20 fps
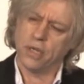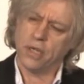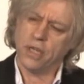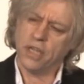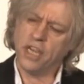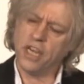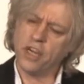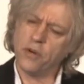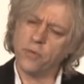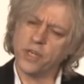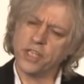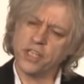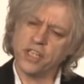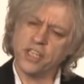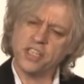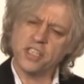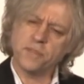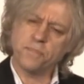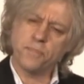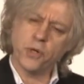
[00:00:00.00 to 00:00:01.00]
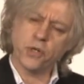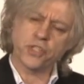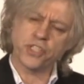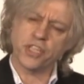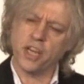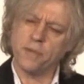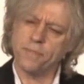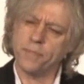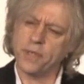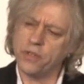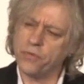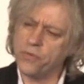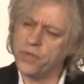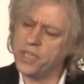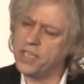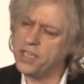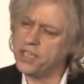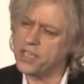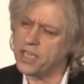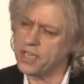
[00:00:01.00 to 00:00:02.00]
here were these books I'd been
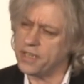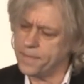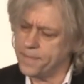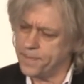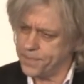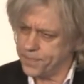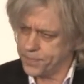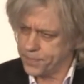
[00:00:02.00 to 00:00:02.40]
reading,